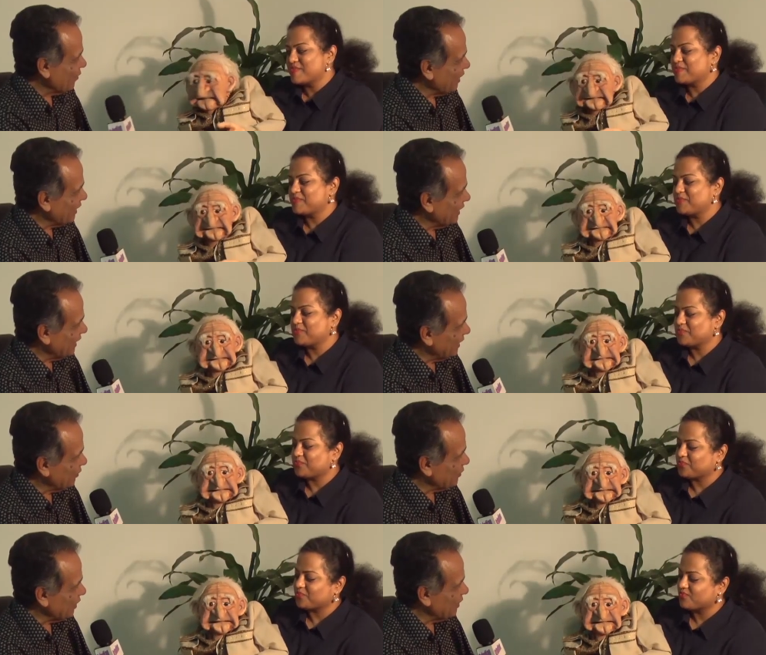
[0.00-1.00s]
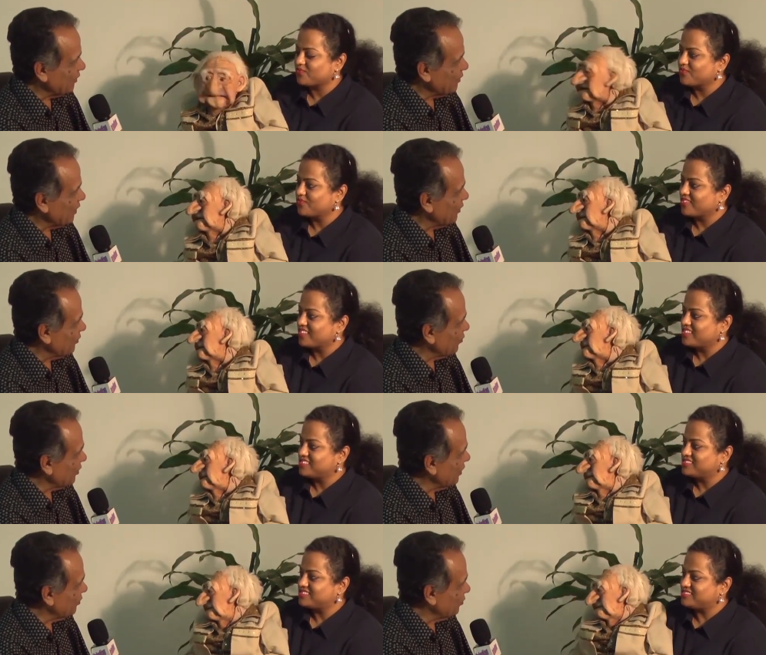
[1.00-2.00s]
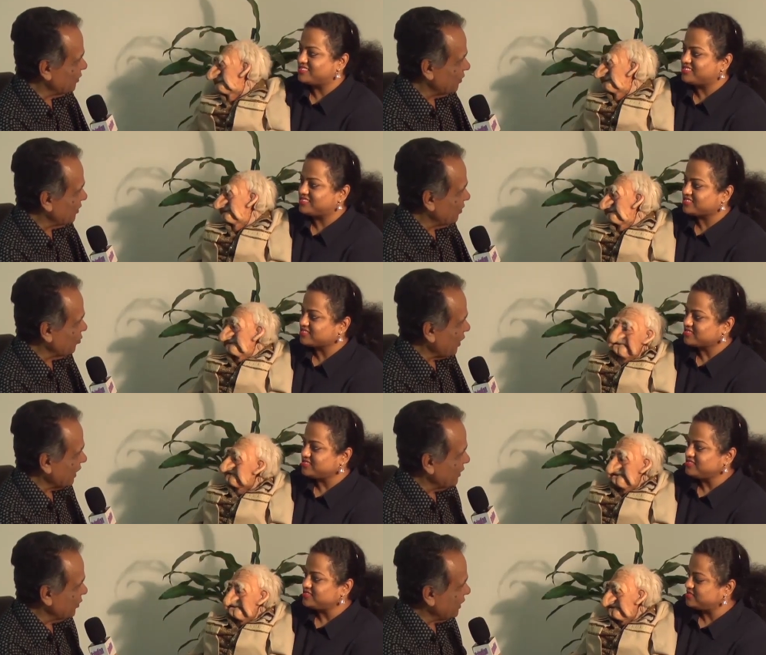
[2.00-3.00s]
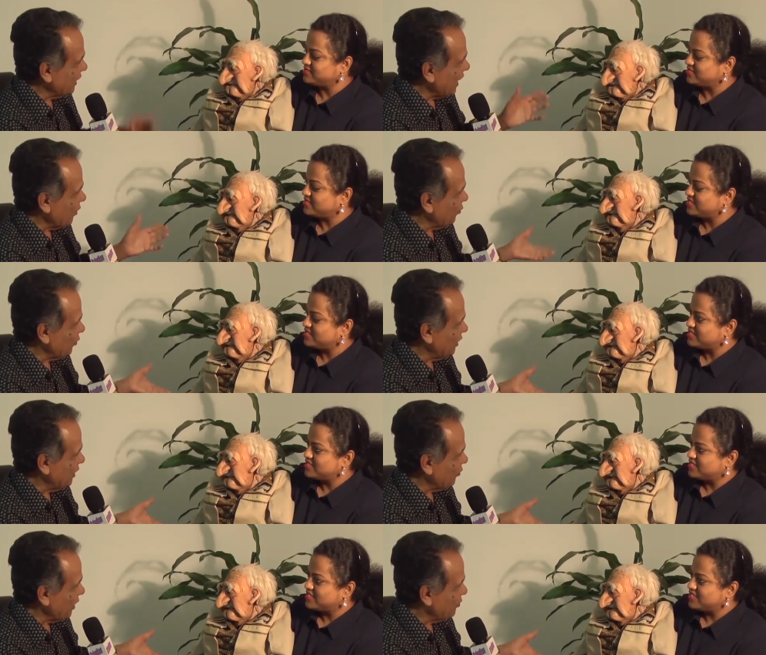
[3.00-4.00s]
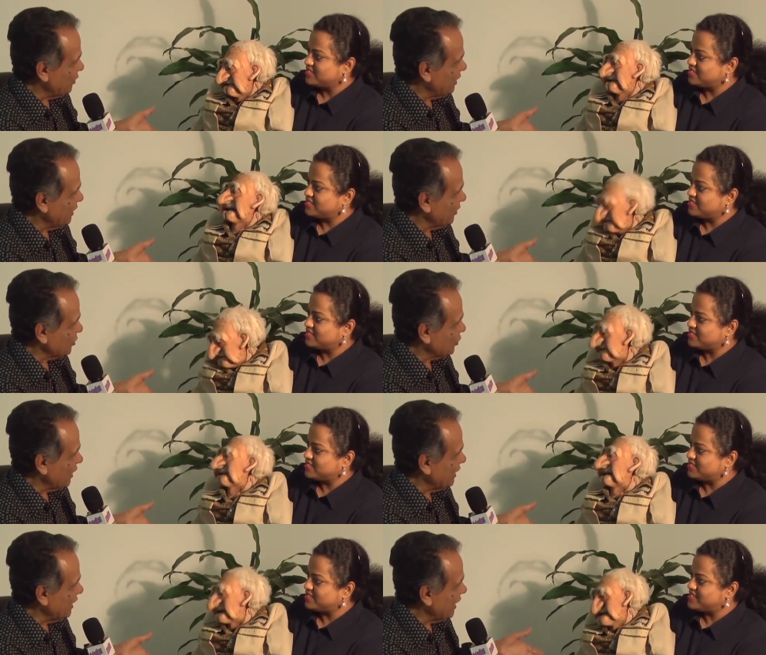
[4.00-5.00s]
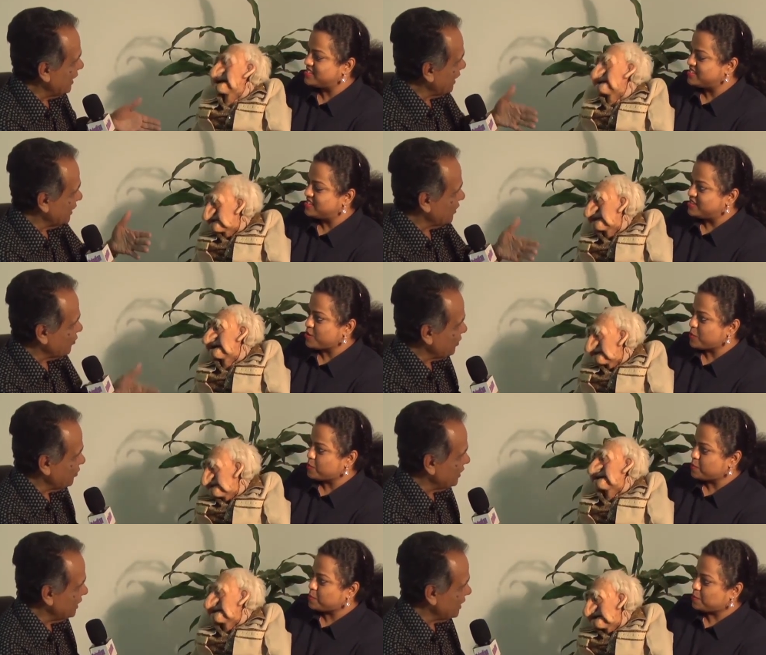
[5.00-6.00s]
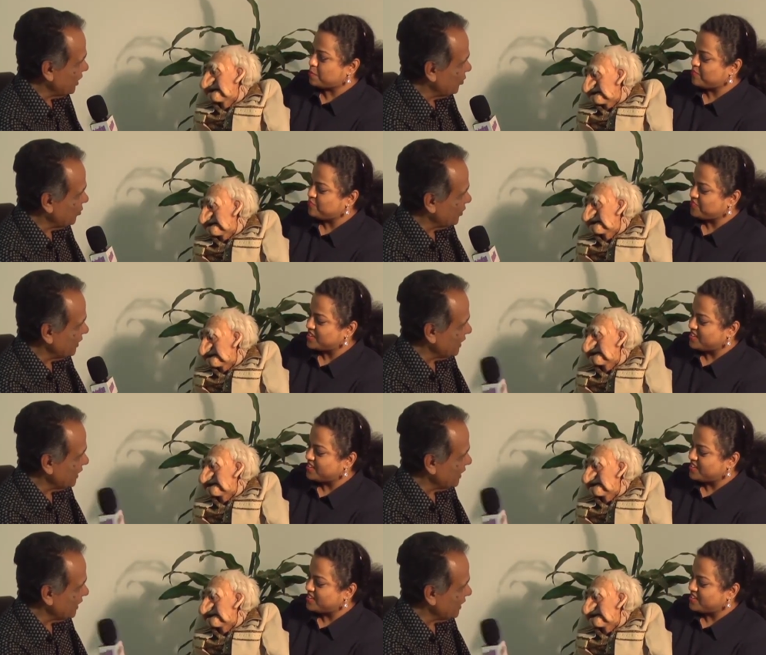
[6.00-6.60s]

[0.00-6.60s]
Speaker 1: well, uh, uh, well, well, you can have a wife here in Australia and another wife in India. How about